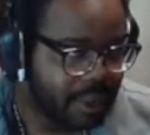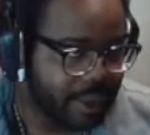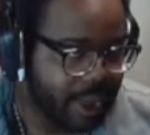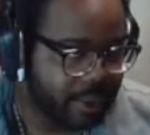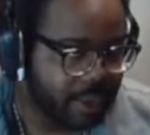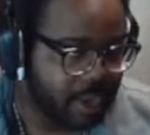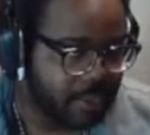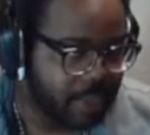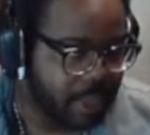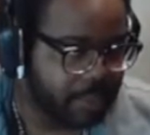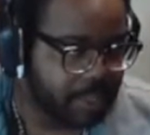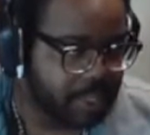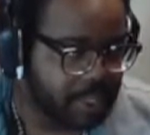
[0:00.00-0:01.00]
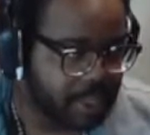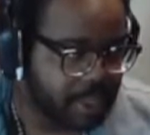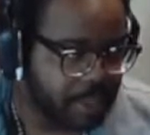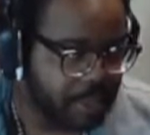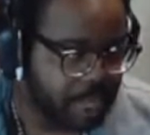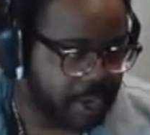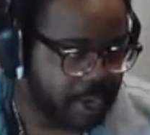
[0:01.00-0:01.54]
yeah, gonna be able
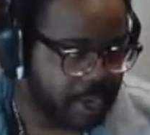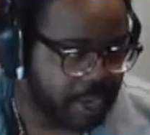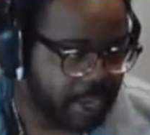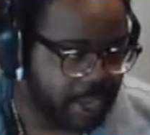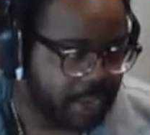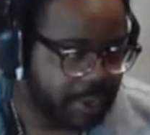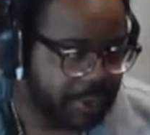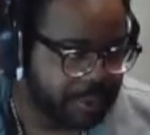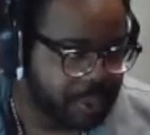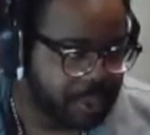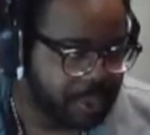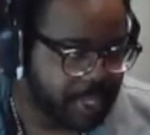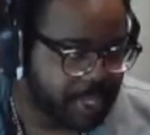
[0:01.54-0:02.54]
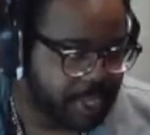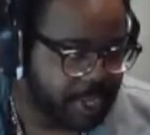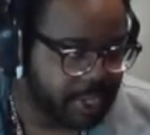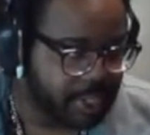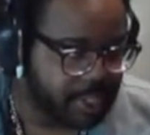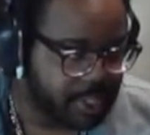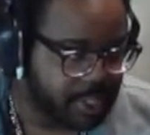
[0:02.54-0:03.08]
to beat it in like 20
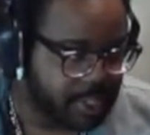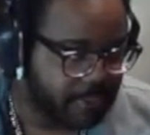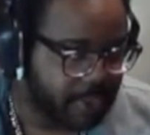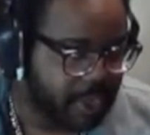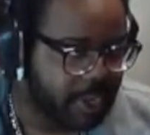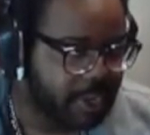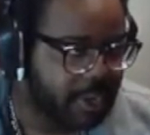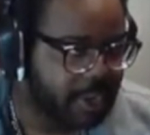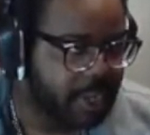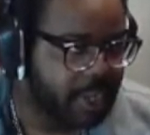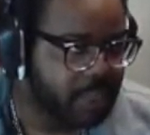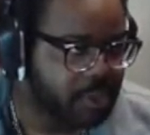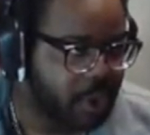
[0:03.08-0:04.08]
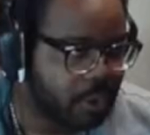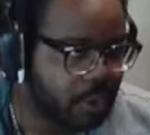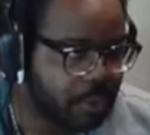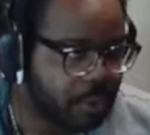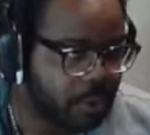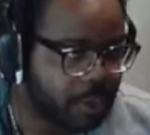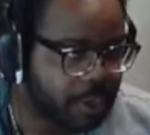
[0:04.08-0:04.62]
seconds if I can get this wrong
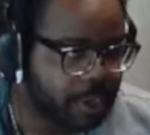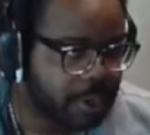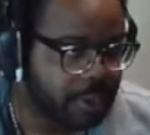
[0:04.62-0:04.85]
warp correct.